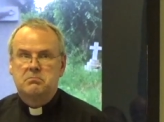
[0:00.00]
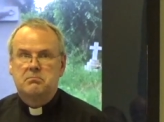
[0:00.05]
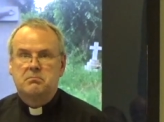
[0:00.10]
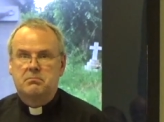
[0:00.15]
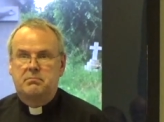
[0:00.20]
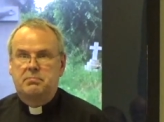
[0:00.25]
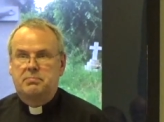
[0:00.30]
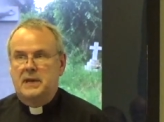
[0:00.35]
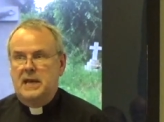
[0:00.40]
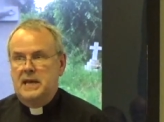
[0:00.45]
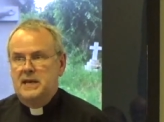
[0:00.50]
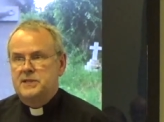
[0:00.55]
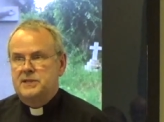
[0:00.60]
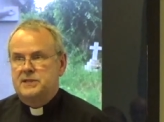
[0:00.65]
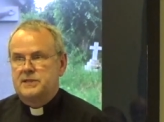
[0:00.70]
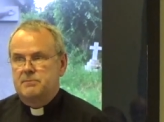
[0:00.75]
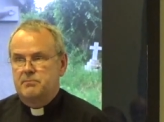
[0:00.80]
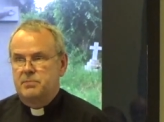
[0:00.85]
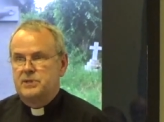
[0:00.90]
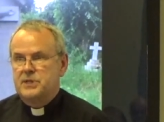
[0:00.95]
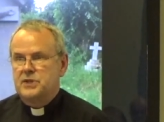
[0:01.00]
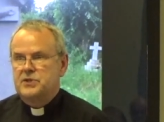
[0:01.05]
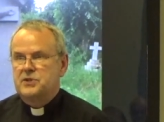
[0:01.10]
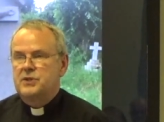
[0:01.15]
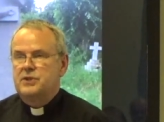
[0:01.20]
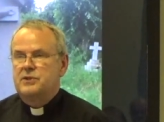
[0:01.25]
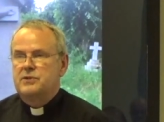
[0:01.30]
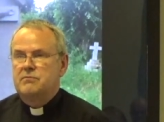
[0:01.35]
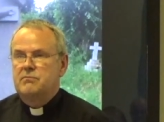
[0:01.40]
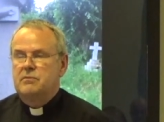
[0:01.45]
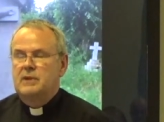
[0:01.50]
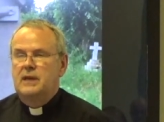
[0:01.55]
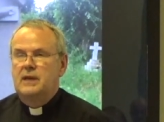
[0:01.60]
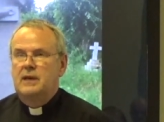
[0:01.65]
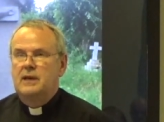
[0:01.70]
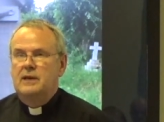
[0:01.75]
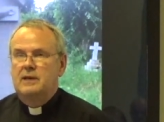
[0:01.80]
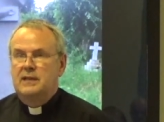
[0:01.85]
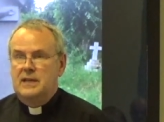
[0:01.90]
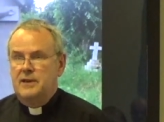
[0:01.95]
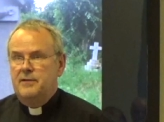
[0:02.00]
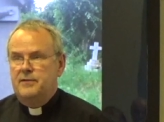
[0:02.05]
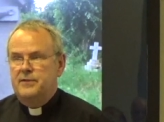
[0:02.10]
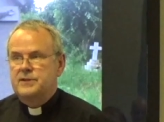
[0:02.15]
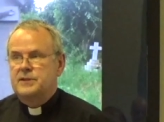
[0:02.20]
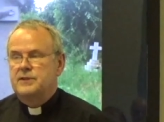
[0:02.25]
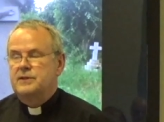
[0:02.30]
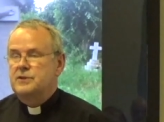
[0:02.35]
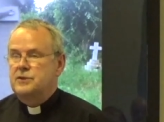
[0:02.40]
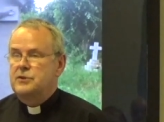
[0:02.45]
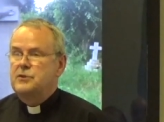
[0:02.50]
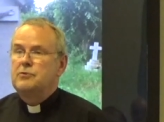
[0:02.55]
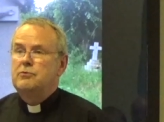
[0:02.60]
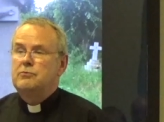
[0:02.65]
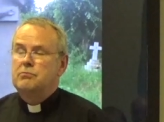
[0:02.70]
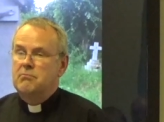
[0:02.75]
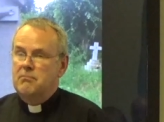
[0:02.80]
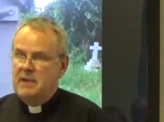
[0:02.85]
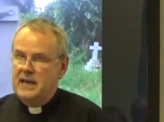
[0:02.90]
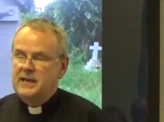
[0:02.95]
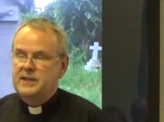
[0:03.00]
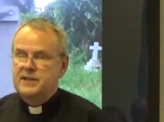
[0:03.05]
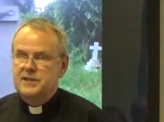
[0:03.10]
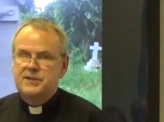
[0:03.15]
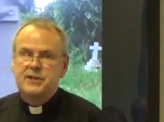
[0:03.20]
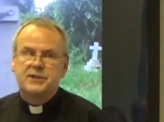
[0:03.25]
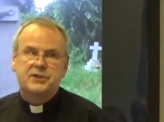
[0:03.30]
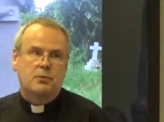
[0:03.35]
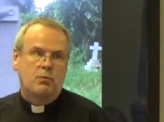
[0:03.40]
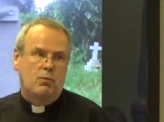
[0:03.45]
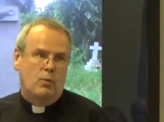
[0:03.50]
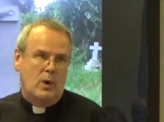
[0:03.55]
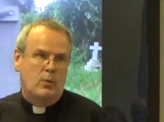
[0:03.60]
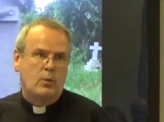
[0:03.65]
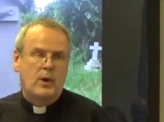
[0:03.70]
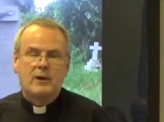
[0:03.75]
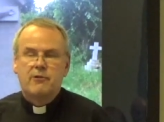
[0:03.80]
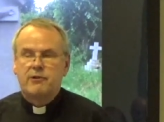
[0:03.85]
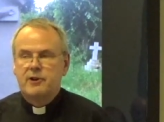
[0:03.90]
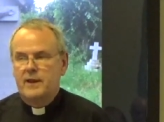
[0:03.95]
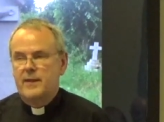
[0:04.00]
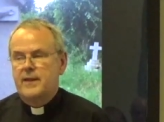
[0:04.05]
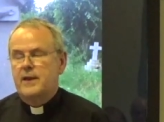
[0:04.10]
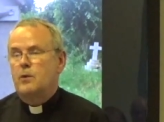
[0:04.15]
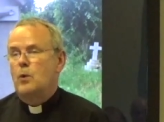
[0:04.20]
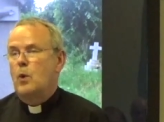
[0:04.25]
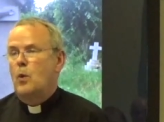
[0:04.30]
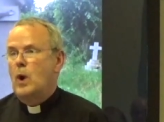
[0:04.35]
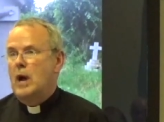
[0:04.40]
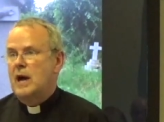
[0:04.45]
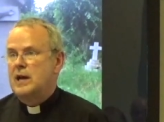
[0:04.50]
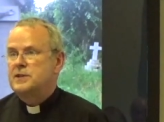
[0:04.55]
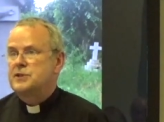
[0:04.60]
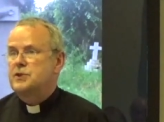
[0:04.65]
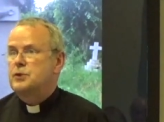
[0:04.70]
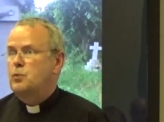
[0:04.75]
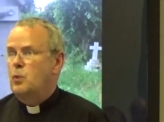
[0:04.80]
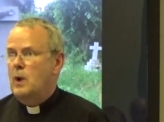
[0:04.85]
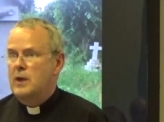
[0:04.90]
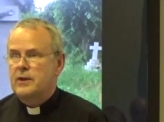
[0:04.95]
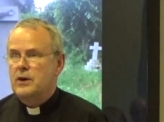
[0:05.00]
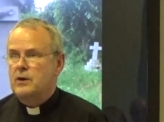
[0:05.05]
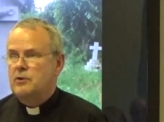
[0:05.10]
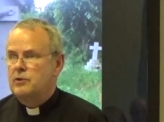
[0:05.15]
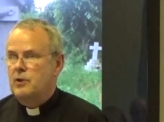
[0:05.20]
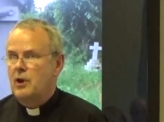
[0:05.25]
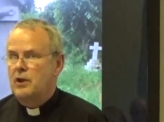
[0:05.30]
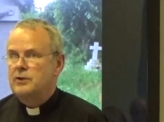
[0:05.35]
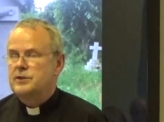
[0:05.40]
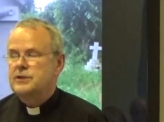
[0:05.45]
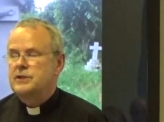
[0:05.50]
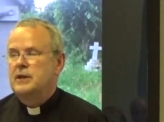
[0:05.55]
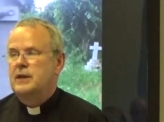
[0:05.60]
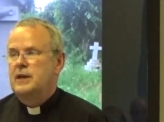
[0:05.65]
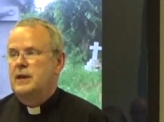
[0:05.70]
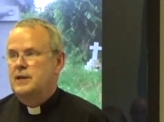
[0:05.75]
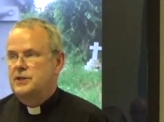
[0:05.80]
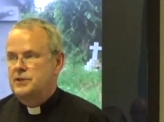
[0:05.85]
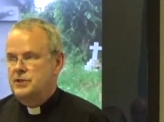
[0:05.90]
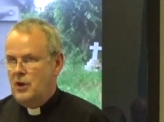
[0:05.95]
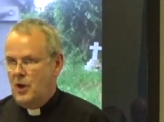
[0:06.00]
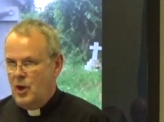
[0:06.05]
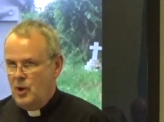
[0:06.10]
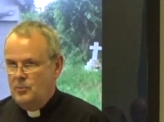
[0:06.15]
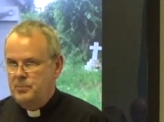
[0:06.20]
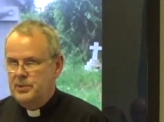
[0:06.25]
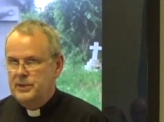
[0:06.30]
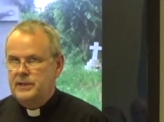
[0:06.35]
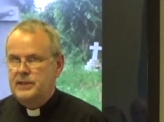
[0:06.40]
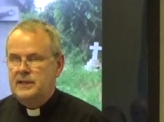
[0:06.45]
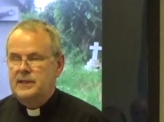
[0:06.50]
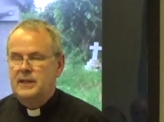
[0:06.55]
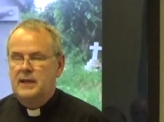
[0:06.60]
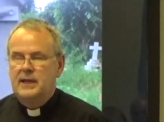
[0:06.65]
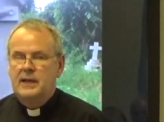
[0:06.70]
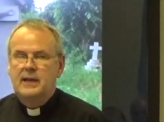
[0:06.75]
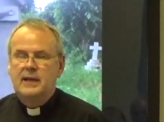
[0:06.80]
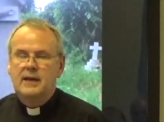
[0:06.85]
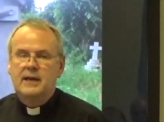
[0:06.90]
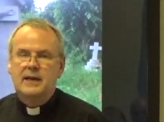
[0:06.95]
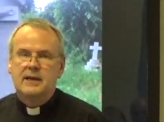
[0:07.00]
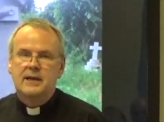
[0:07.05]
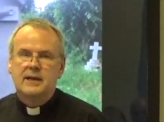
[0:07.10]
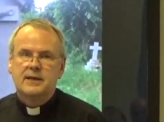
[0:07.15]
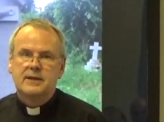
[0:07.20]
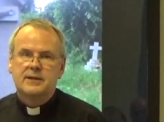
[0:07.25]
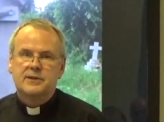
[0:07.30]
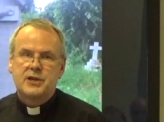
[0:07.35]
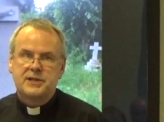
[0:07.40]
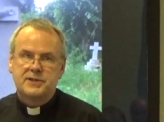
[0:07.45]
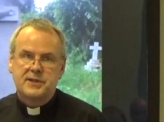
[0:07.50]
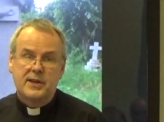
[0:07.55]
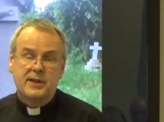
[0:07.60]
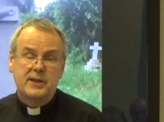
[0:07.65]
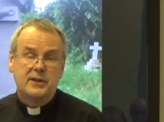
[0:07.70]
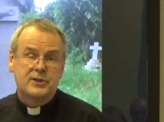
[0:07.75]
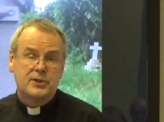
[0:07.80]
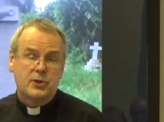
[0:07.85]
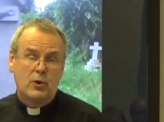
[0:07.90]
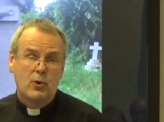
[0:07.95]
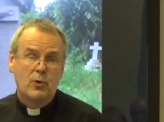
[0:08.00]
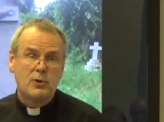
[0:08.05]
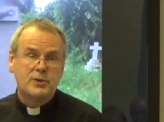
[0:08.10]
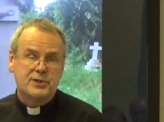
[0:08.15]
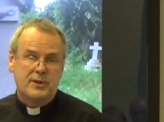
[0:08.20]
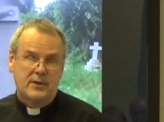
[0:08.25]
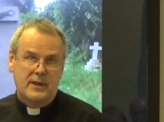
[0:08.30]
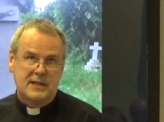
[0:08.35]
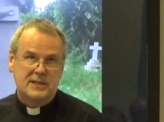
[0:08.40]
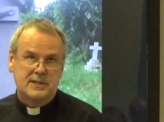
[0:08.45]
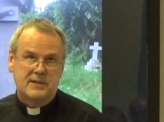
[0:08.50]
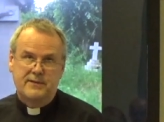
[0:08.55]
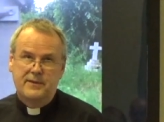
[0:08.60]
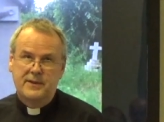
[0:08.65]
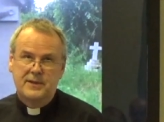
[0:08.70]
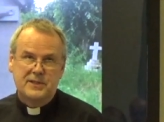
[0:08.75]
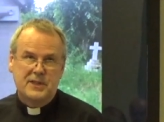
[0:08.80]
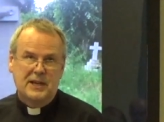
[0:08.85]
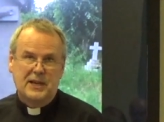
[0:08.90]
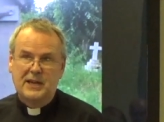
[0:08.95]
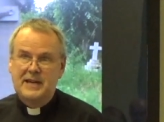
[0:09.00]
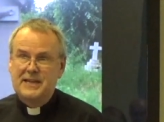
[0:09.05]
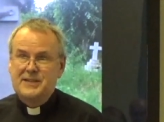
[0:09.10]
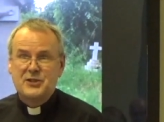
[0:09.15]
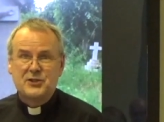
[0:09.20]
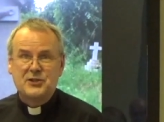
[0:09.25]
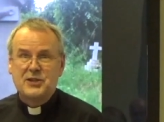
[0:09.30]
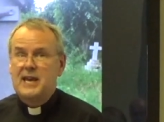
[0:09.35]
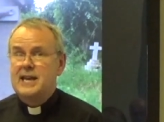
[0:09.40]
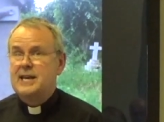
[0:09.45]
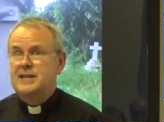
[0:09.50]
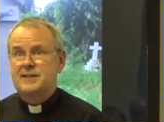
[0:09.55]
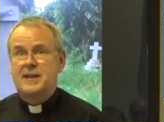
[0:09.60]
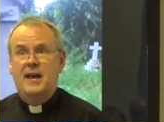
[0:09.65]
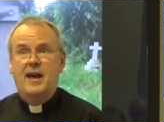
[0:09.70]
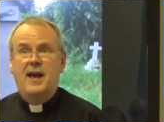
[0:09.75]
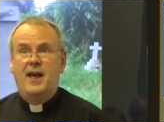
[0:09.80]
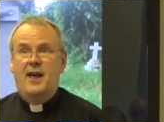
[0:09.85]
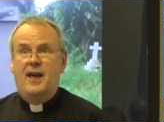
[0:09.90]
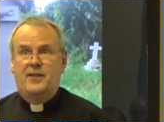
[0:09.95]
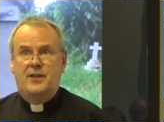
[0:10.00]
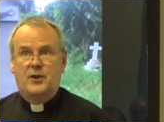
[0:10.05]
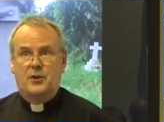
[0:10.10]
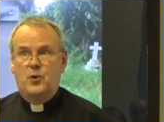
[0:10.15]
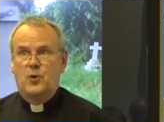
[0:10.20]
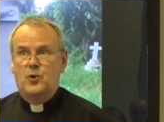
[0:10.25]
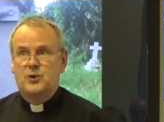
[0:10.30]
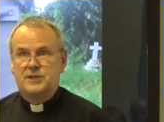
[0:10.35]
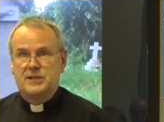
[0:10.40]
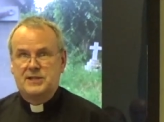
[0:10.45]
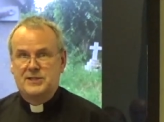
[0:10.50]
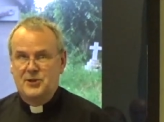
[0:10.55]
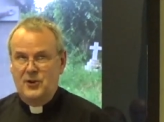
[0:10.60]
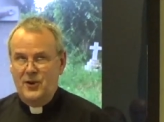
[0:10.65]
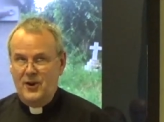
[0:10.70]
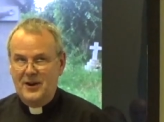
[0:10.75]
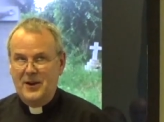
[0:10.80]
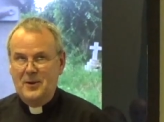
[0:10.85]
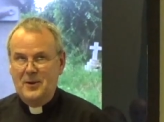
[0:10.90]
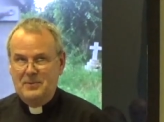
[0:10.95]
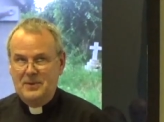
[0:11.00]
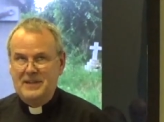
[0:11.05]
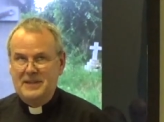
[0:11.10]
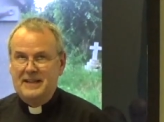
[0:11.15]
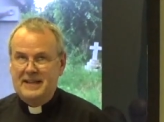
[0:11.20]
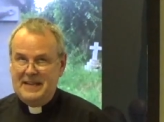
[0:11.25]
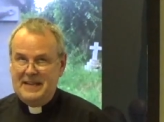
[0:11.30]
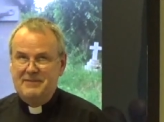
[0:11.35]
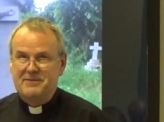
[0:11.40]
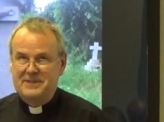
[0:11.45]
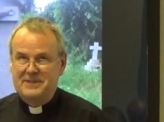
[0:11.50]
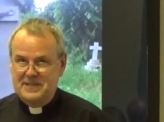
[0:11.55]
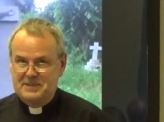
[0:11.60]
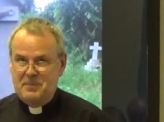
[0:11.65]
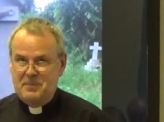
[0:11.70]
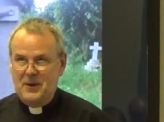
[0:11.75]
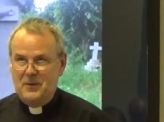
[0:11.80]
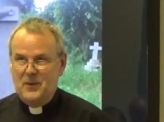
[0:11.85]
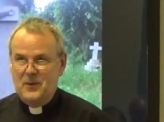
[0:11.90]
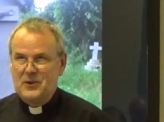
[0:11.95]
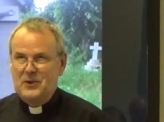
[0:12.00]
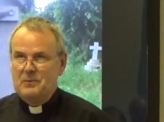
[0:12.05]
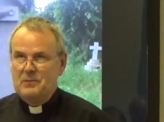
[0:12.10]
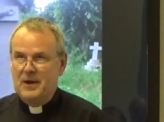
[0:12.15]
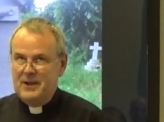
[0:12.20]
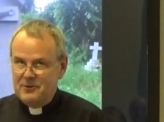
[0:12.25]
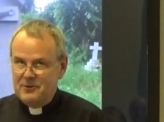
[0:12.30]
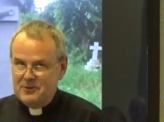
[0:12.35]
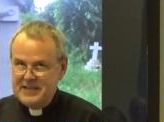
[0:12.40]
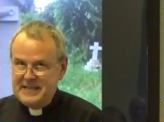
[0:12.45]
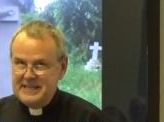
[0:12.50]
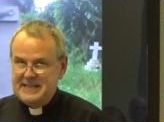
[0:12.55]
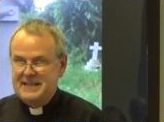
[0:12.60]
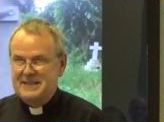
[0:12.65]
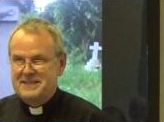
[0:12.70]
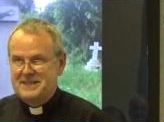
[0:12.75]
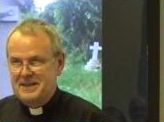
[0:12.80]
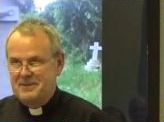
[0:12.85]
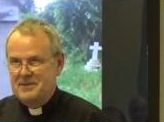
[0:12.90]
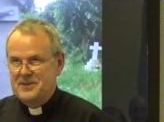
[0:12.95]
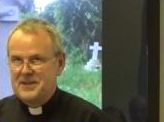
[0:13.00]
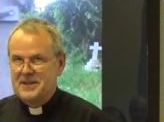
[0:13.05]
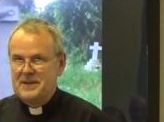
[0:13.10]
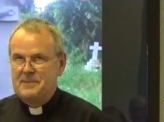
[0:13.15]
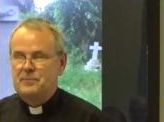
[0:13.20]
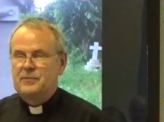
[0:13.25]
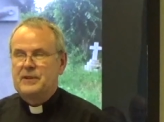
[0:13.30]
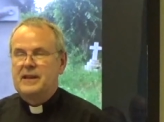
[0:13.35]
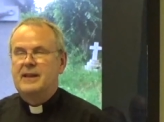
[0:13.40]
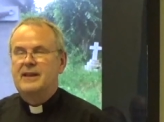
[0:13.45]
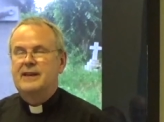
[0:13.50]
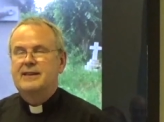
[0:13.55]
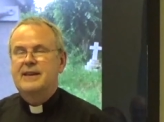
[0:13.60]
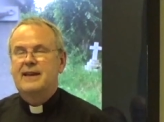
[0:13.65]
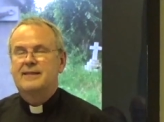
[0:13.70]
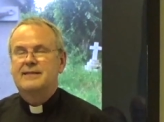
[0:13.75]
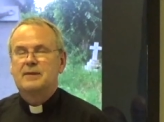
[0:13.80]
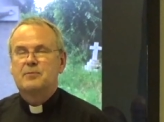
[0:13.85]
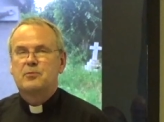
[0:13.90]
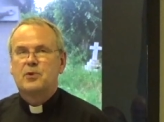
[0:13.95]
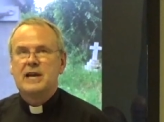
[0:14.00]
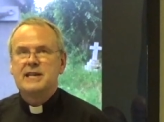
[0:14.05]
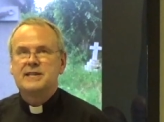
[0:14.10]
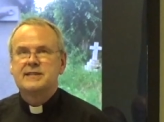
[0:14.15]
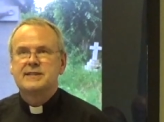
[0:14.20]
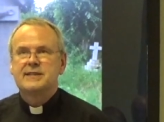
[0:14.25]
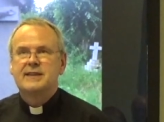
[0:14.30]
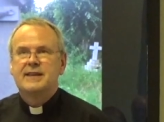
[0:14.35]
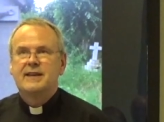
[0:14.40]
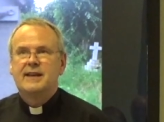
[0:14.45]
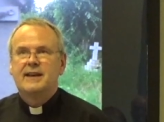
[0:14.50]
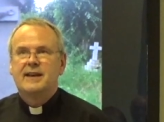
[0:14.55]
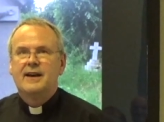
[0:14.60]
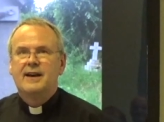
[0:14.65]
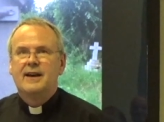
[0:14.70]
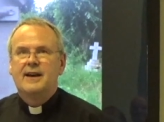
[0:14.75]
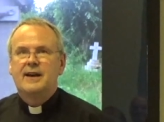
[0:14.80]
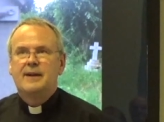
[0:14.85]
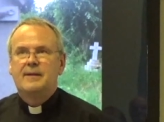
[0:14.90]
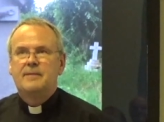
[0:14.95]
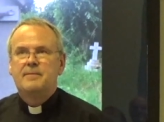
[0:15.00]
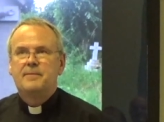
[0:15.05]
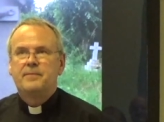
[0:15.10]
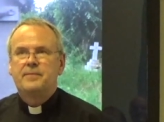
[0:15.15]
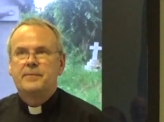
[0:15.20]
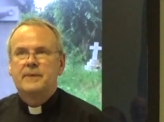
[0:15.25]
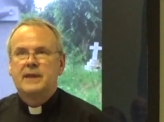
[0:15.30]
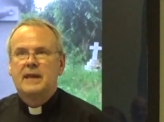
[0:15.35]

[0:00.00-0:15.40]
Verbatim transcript: uh, place, position, gift to make a decision one way or another as to whether or not to open uh, cause. So that's the first thing I need to say is the cause is not open, despite what you might read in some of the Catholic press. Um,